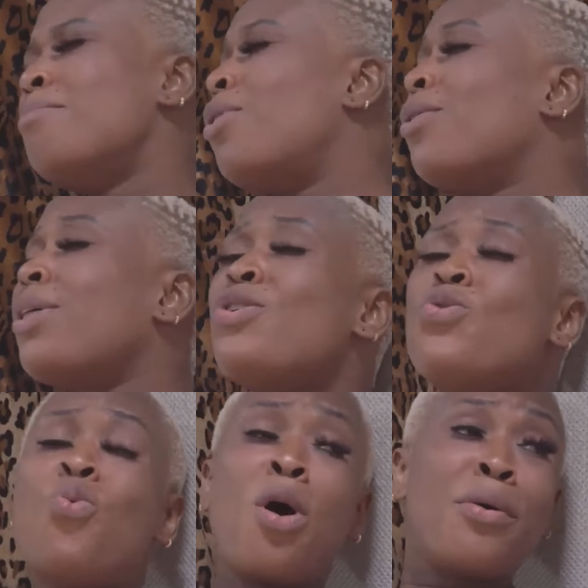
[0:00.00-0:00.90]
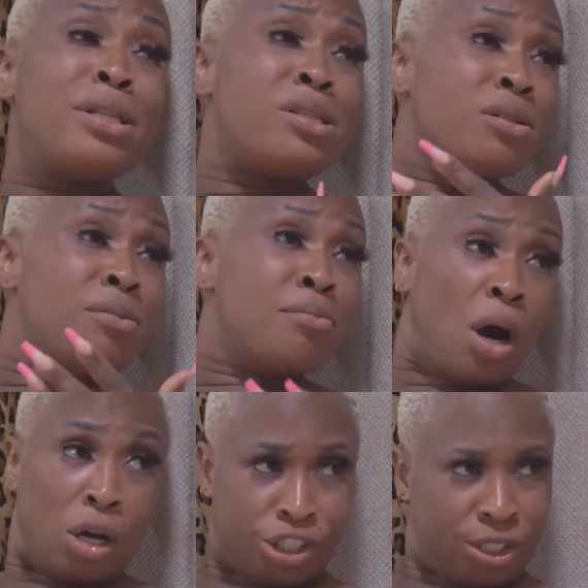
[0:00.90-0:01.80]
Mother, you worry too
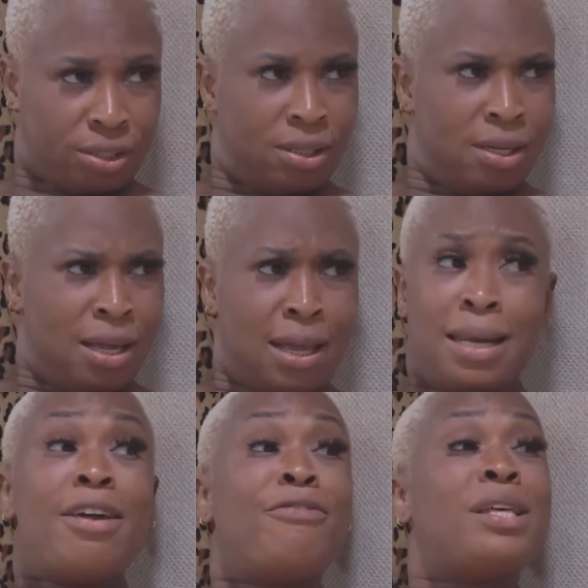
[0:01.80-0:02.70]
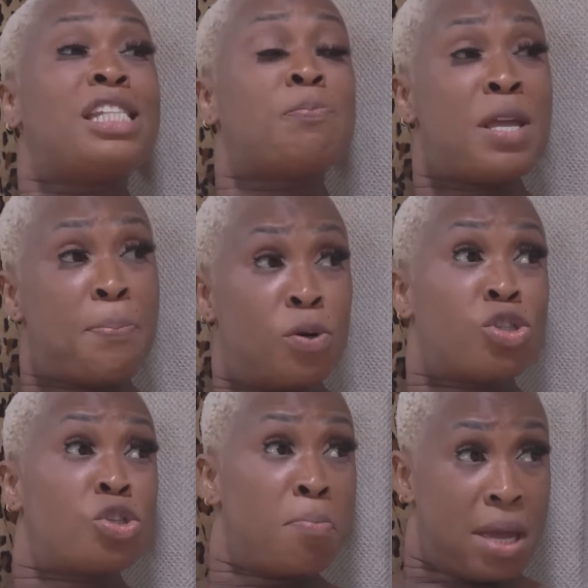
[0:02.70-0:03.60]
much. Leave these
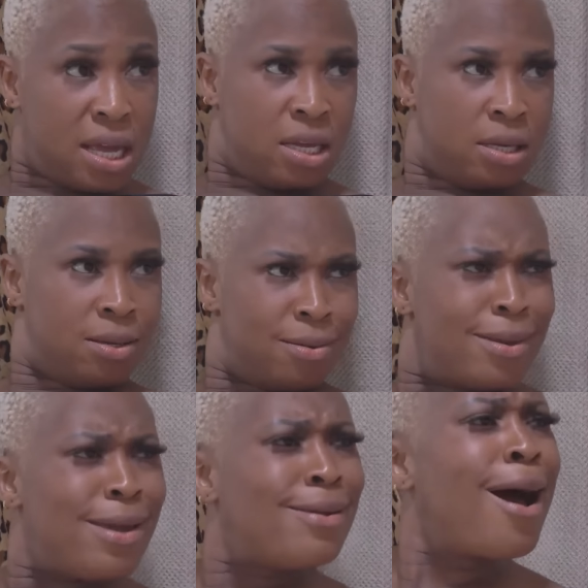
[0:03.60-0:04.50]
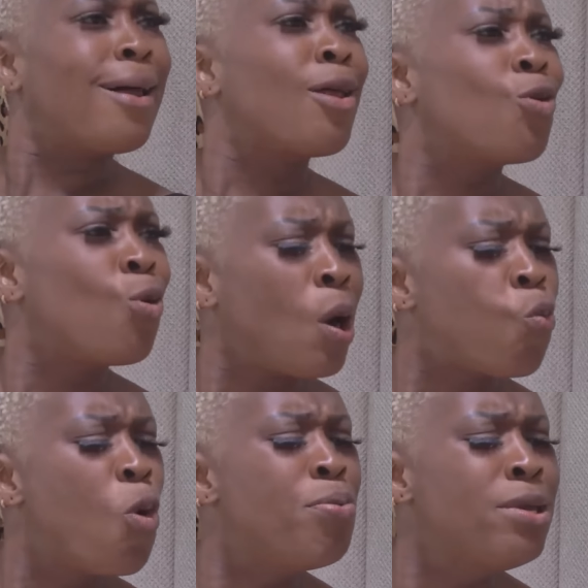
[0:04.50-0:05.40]
people to me. Ina alalo
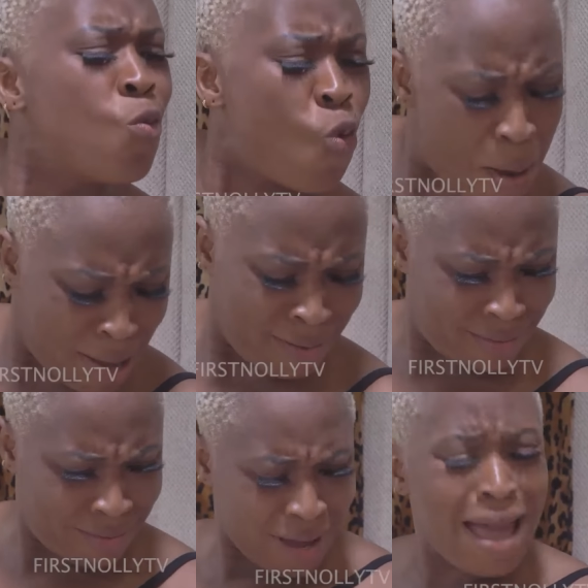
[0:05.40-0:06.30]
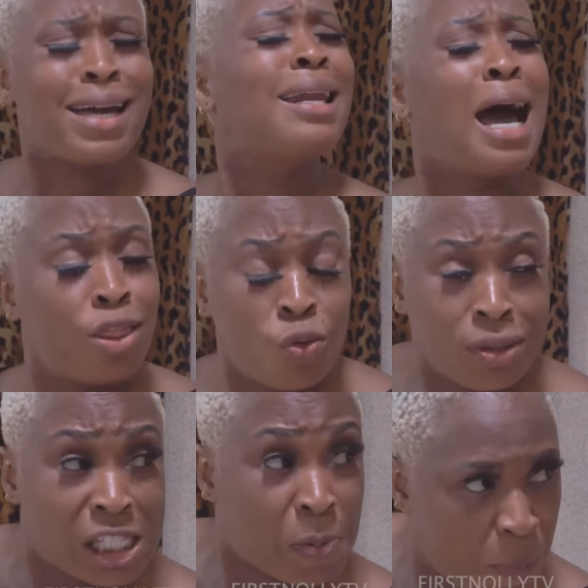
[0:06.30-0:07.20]
la kobi e kobe. I can
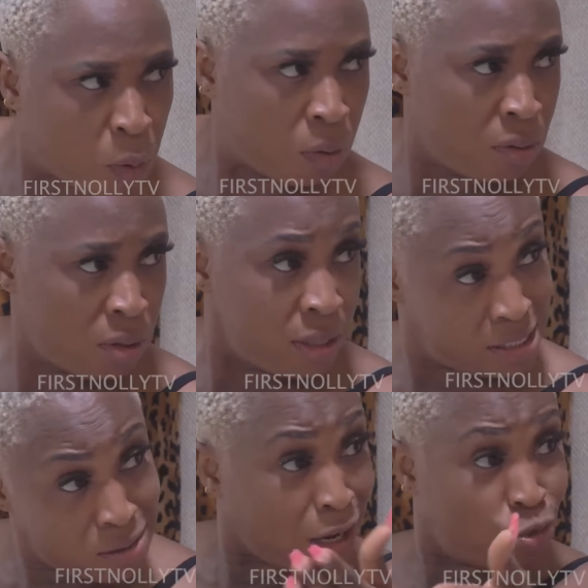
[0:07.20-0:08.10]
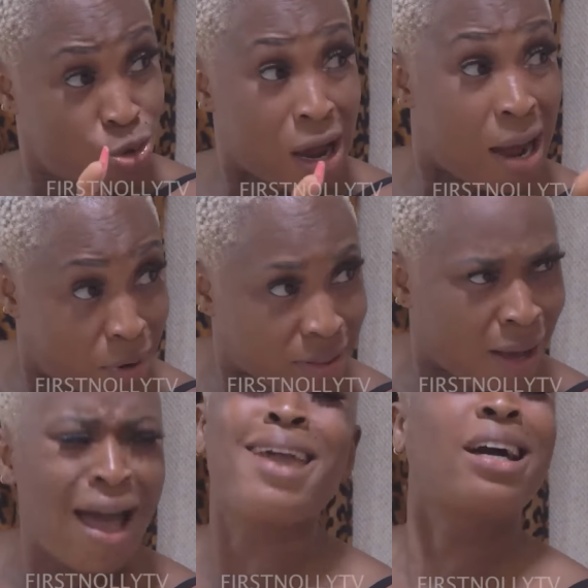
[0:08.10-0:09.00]
handle these people. It's not Adugo and her
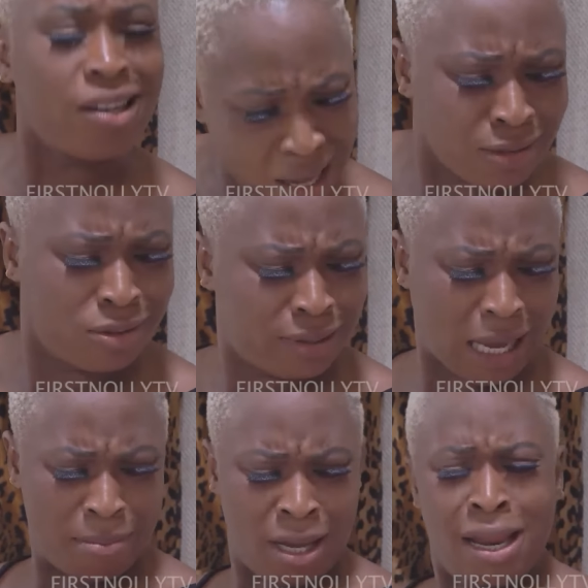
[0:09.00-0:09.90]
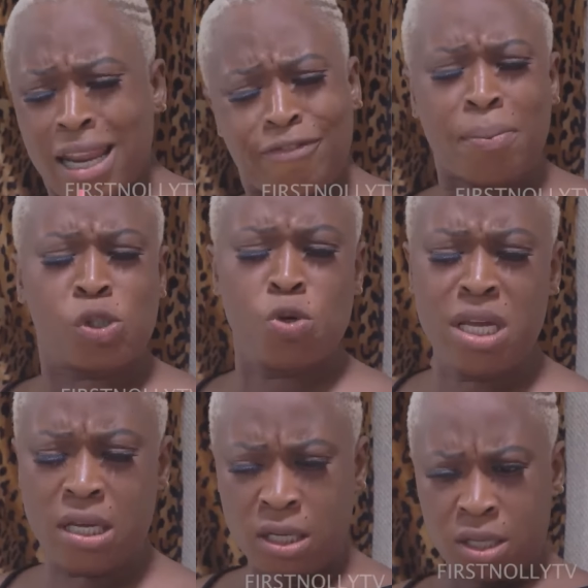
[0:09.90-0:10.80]
mother. I can handle them. Leave them to
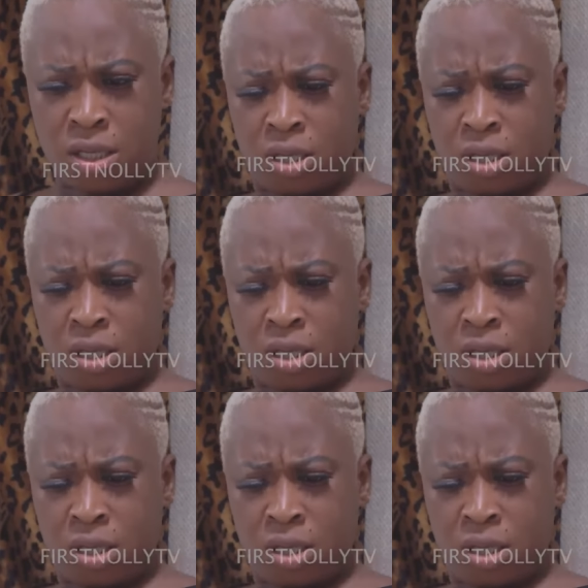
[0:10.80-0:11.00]
me.